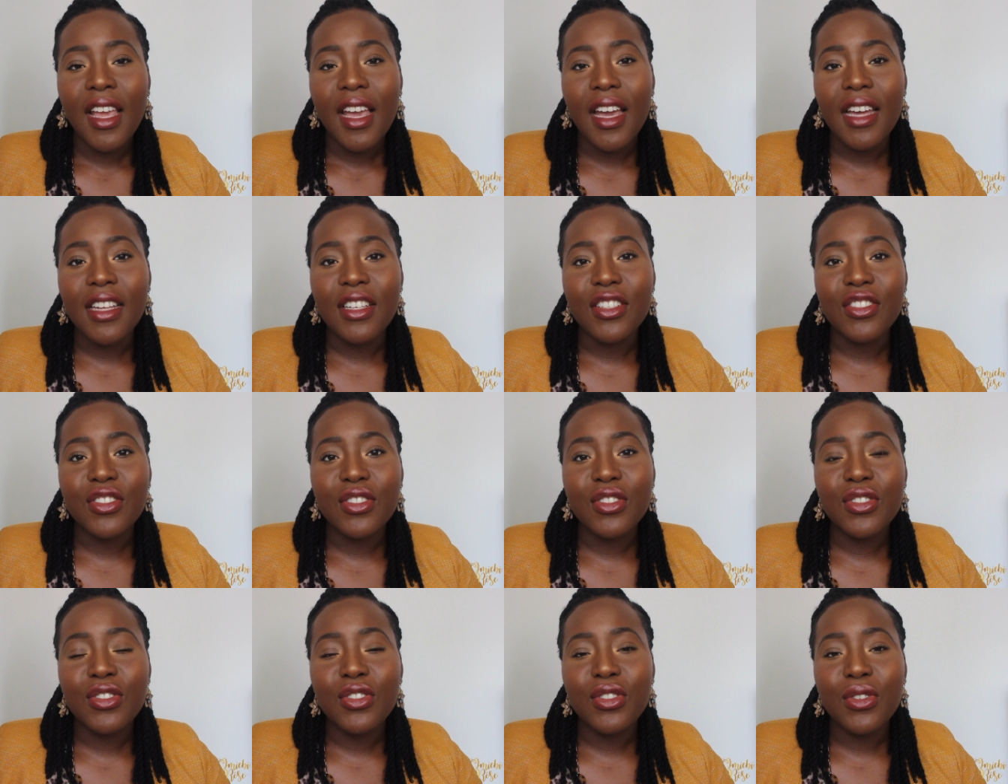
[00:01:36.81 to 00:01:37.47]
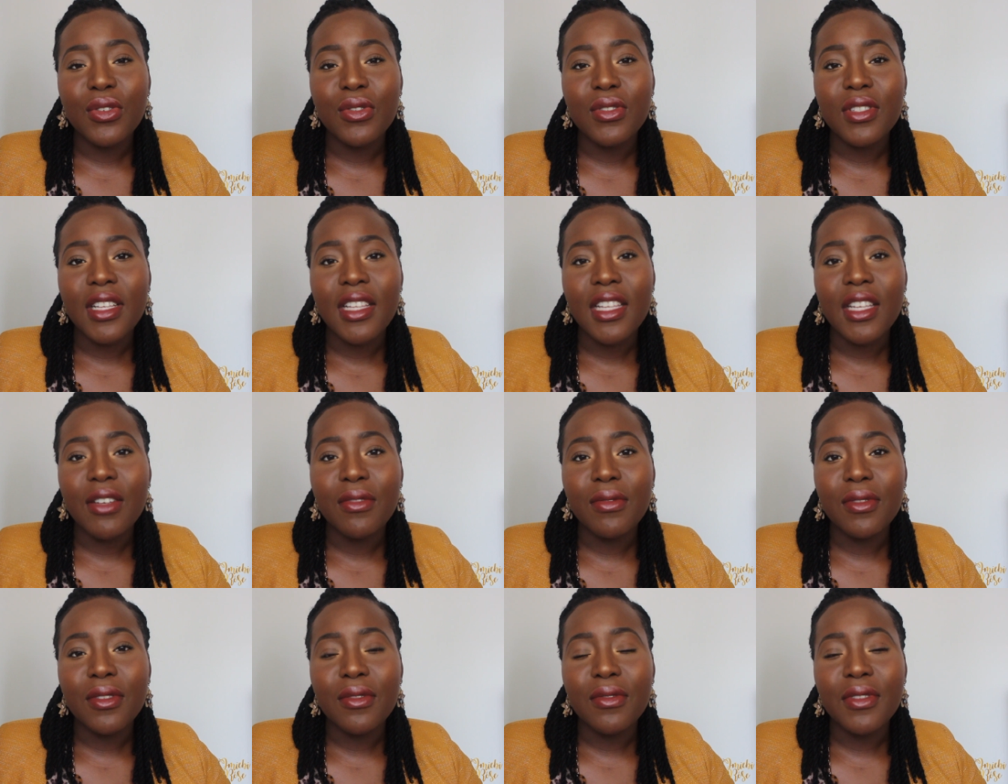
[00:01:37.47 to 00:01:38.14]
and it just shows the
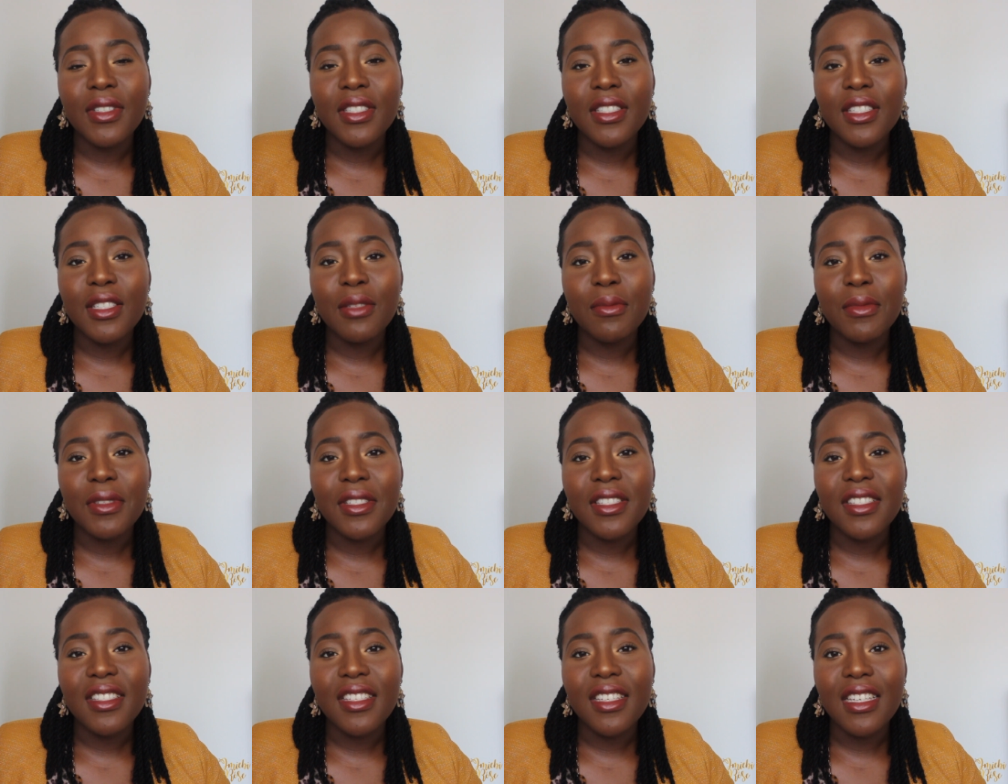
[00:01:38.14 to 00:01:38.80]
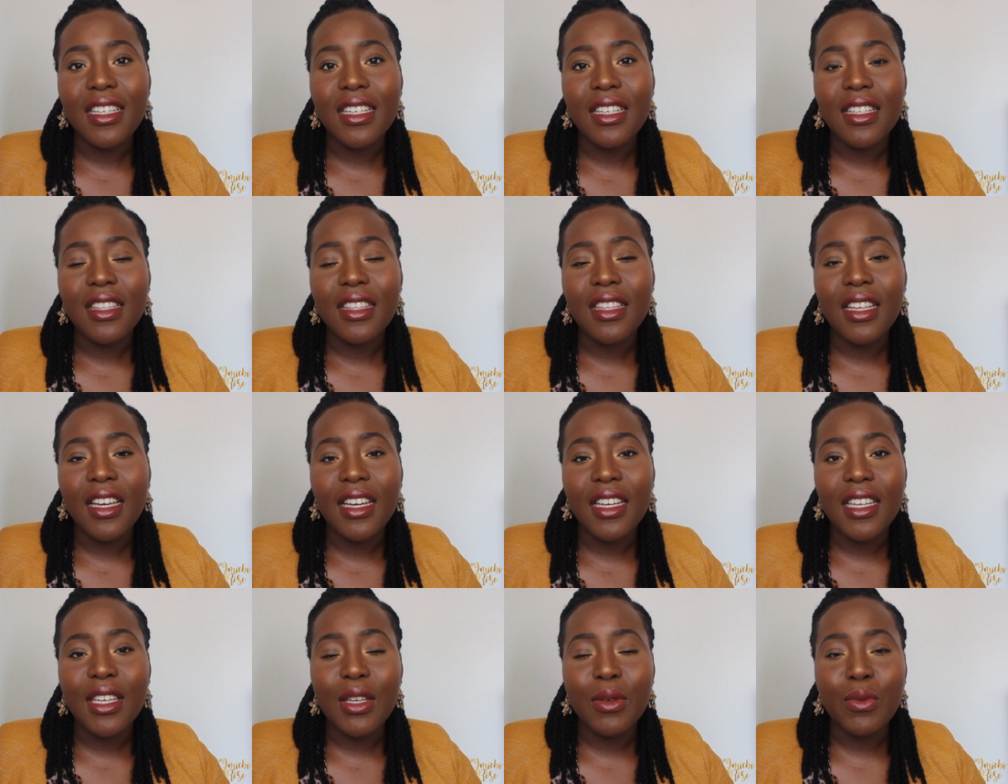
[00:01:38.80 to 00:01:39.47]
level of intimacy
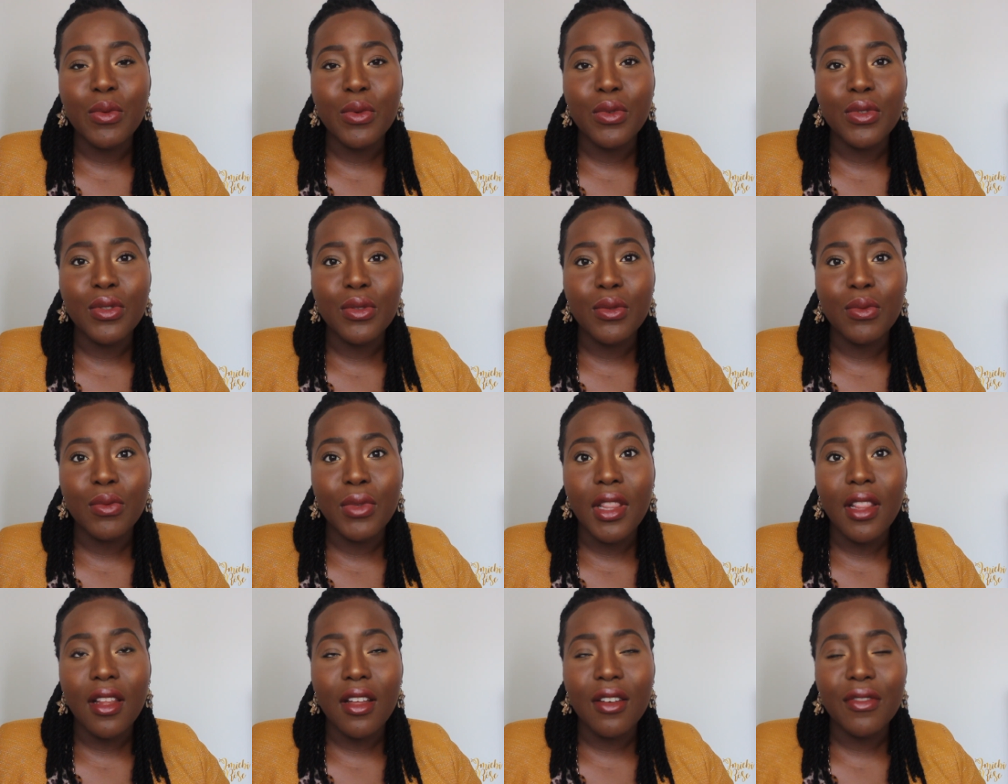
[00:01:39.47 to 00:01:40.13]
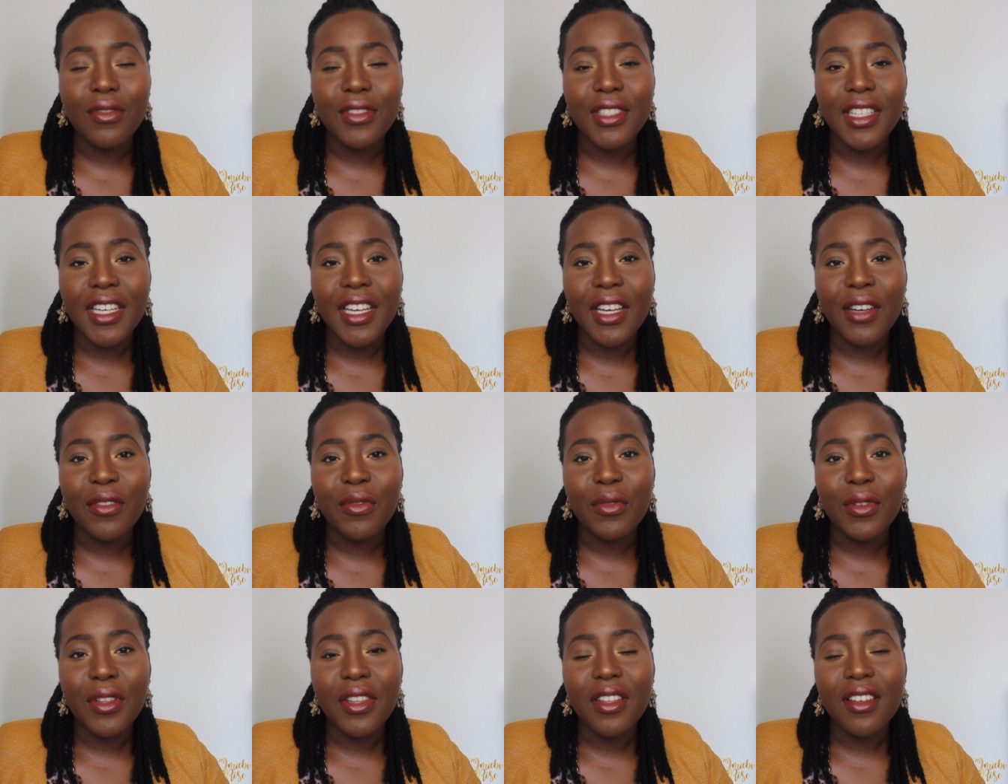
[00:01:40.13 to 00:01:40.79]
that he would love to
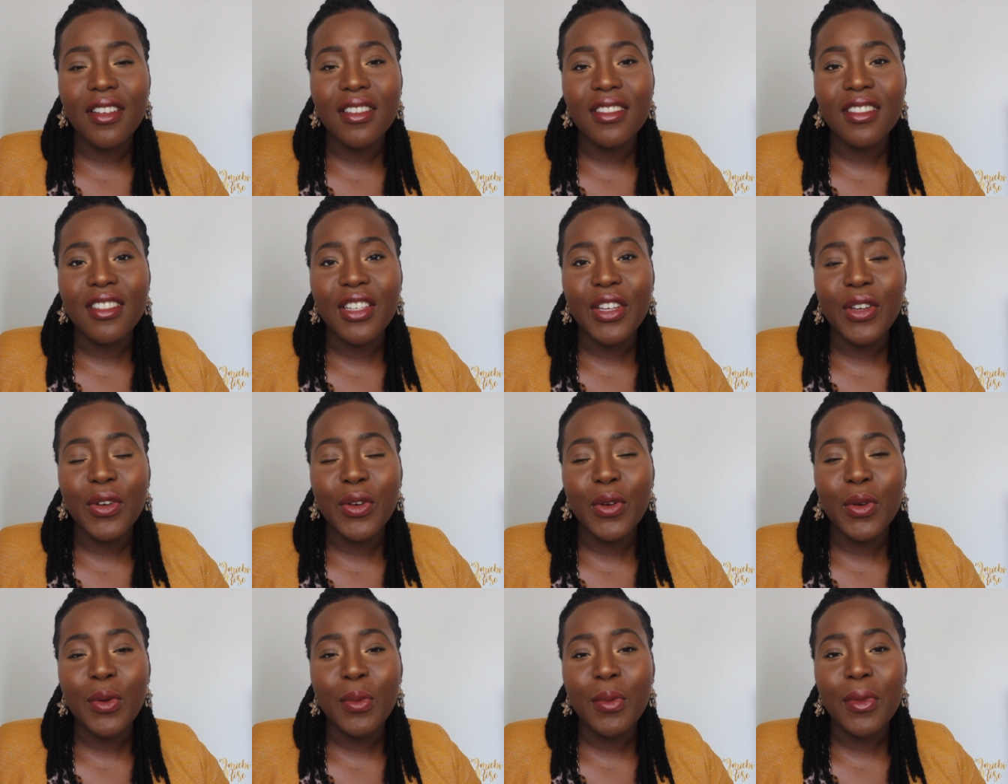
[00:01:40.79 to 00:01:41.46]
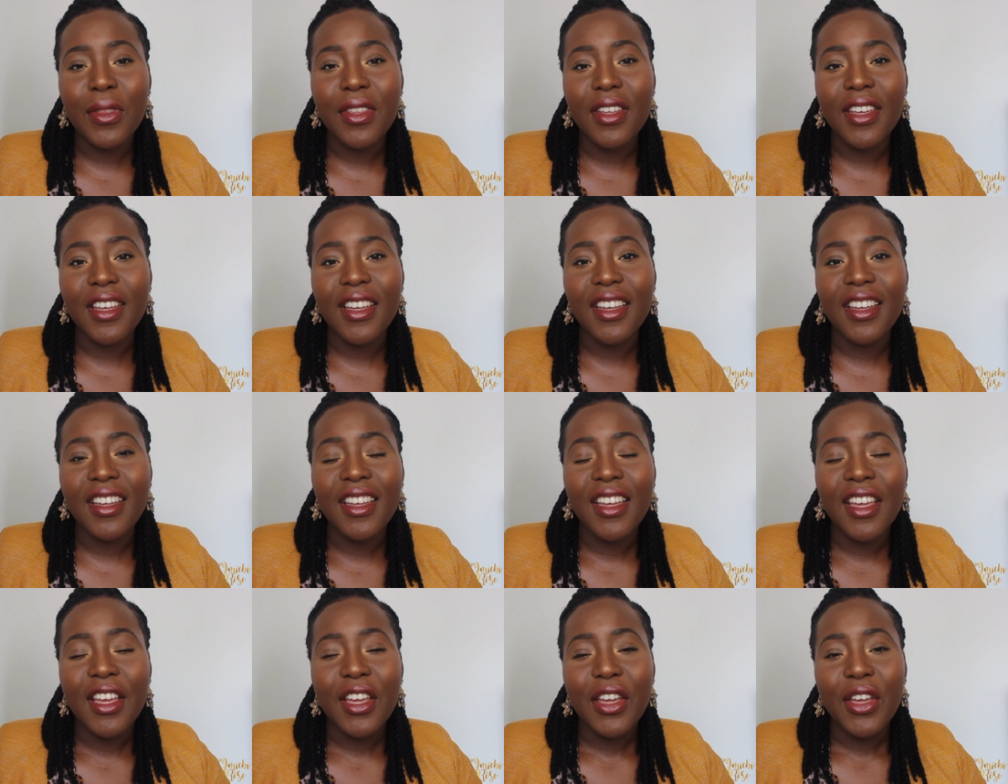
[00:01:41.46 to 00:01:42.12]
have with us. And I hope that